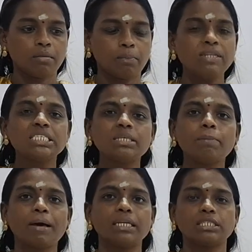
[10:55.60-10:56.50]

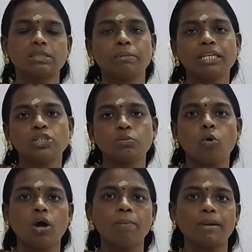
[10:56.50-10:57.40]
Principalities, many
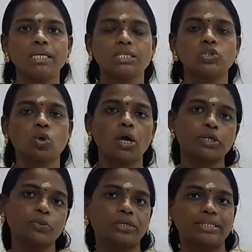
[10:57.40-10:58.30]
small places joined
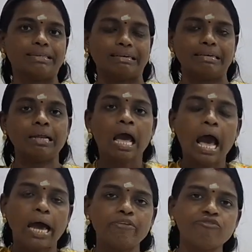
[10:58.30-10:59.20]
together
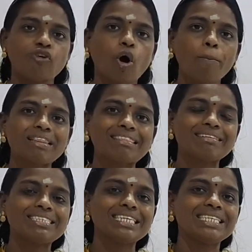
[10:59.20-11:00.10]
and formed a
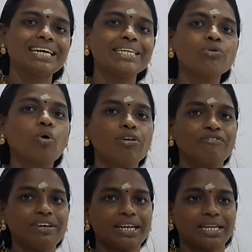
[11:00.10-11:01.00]
39
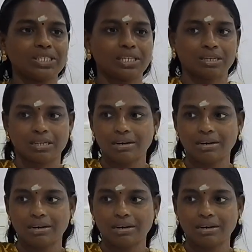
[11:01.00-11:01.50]
Confederation.